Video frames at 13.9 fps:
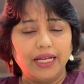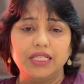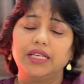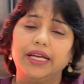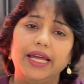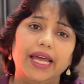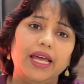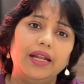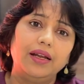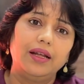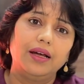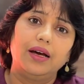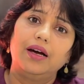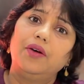is
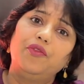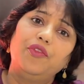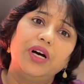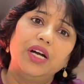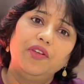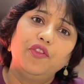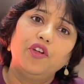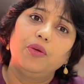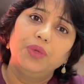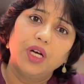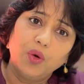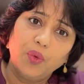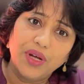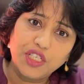again a word from
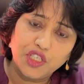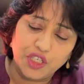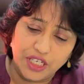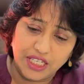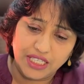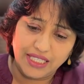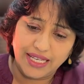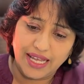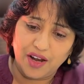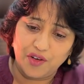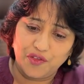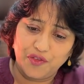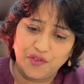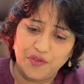the question
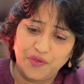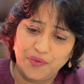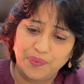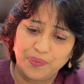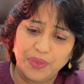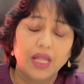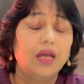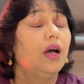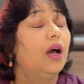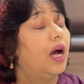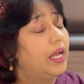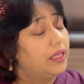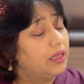itself. I